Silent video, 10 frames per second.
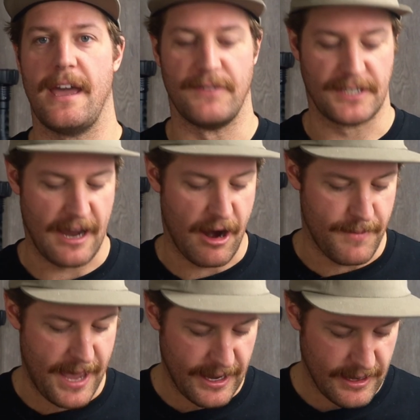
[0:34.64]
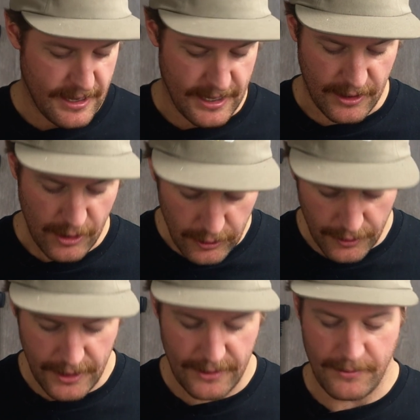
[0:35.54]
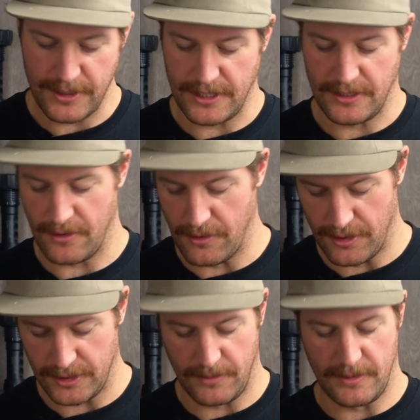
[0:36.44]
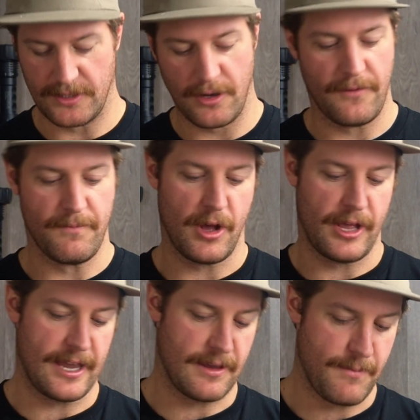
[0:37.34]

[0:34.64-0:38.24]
canvas carry bag included, which is awesome. It's sort of mole